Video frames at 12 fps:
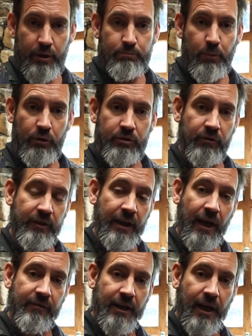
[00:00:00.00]
Most of the
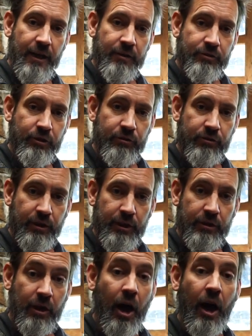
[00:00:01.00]
avocados you've seen
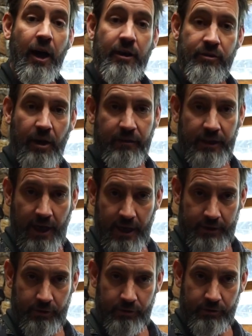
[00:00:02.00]
are Haas
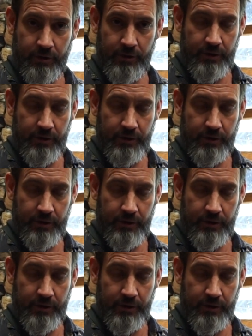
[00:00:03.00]
avocados.